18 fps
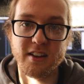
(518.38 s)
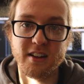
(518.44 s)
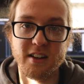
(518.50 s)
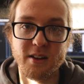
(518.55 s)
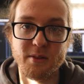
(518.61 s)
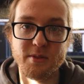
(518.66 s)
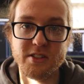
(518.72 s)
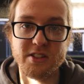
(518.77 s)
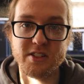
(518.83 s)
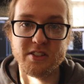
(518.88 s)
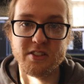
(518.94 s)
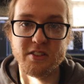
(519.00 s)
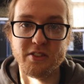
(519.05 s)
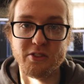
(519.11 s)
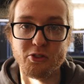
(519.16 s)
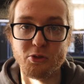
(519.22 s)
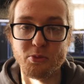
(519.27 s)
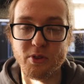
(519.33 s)
It just
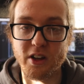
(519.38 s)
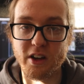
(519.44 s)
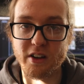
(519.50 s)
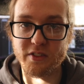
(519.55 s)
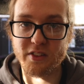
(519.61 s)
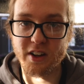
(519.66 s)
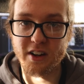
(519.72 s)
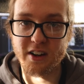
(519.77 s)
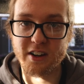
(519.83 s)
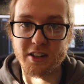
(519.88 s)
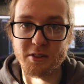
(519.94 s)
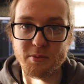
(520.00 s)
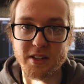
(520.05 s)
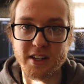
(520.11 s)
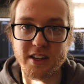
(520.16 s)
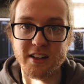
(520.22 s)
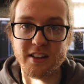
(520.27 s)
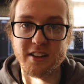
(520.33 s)
threw me off guard in the
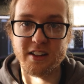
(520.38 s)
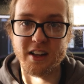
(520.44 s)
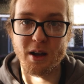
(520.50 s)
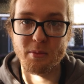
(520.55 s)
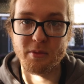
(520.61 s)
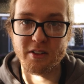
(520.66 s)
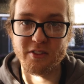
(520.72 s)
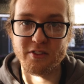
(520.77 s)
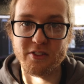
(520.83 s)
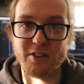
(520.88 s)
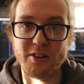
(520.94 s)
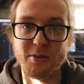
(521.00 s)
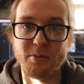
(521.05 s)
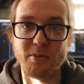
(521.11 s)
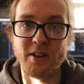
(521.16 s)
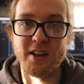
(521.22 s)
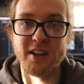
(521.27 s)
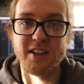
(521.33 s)
beginning, coming
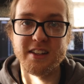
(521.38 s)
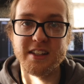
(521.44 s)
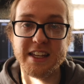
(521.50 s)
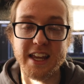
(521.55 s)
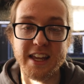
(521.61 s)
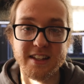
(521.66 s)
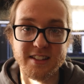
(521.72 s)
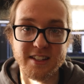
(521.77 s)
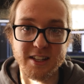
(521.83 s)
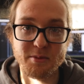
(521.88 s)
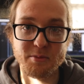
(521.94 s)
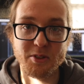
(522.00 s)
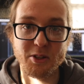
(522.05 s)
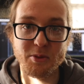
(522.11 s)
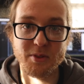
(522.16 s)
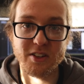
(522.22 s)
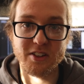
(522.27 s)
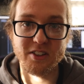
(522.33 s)
from the
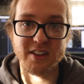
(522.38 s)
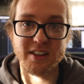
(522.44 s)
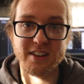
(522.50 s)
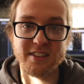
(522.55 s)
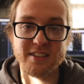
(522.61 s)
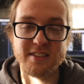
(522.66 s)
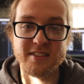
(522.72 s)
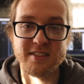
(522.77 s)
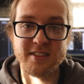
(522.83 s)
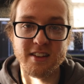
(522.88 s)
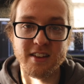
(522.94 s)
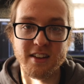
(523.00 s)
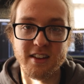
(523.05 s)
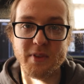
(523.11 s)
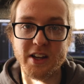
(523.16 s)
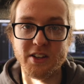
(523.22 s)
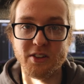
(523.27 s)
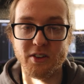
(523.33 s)
18mm lens.
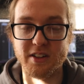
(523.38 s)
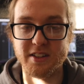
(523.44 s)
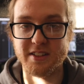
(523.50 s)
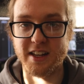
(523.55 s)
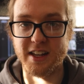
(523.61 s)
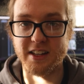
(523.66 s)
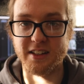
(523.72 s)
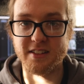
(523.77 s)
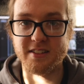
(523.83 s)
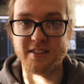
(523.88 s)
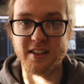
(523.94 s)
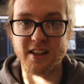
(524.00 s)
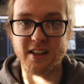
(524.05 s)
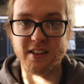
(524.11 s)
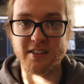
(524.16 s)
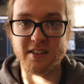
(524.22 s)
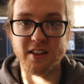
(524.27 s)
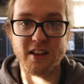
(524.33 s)
I noticed I had to
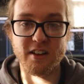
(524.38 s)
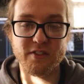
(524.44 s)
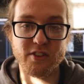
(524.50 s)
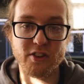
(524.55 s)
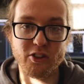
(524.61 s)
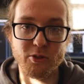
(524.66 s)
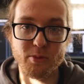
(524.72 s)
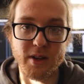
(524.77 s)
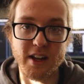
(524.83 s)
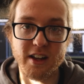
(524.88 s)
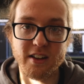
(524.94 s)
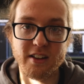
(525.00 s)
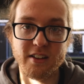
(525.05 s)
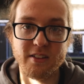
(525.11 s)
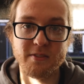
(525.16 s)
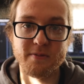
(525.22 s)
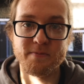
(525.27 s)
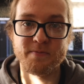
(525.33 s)
stand a lot further
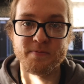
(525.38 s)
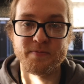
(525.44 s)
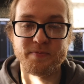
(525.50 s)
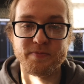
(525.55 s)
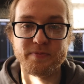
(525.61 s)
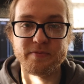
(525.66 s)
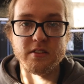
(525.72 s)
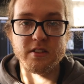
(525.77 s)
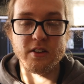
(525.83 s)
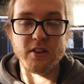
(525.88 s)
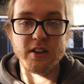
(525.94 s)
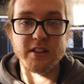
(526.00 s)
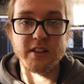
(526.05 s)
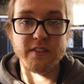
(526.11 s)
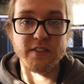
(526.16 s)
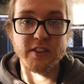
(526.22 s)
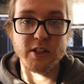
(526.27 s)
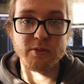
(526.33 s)
back. So I
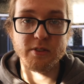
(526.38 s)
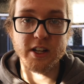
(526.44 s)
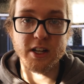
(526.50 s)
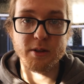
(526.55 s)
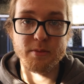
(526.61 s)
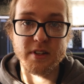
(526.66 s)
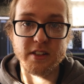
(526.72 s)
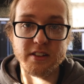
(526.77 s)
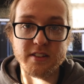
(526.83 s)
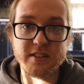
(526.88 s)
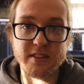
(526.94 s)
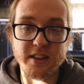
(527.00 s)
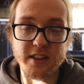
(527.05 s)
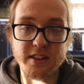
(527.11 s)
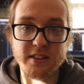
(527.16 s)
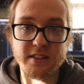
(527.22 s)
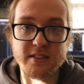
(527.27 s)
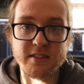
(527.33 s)
definitely recommend this
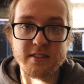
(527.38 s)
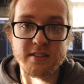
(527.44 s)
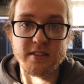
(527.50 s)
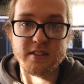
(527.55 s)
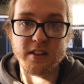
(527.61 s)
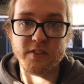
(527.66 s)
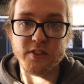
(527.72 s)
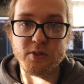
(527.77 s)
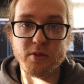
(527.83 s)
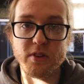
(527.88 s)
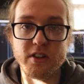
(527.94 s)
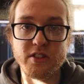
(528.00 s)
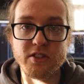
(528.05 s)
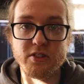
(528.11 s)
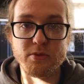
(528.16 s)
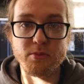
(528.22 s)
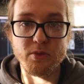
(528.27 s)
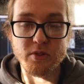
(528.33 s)
lens if you want to
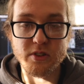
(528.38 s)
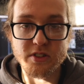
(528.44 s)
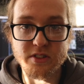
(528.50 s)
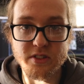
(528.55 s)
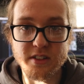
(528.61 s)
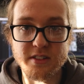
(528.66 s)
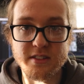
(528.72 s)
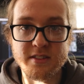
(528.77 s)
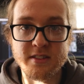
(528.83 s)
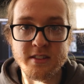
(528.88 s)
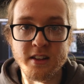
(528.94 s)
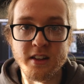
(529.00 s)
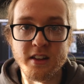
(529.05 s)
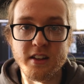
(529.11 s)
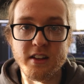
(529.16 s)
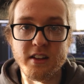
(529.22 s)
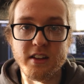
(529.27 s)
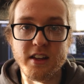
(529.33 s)
shoot portraits
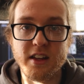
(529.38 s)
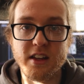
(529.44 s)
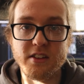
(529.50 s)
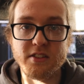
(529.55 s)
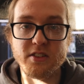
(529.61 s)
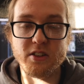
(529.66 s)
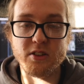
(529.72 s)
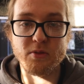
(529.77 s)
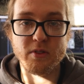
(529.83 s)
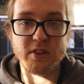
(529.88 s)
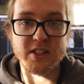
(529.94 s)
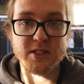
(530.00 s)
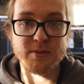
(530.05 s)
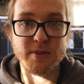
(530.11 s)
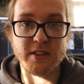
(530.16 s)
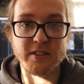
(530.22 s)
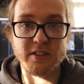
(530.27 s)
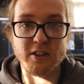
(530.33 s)
and you don't want to
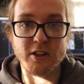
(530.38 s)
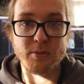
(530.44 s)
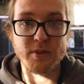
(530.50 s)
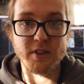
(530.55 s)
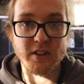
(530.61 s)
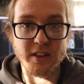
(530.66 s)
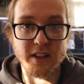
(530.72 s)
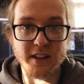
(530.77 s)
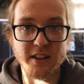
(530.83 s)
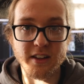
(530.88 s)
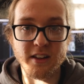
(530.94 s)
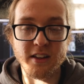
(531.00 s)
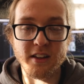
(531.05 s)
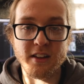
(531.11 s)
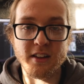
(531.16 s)
spend an arm and a leg.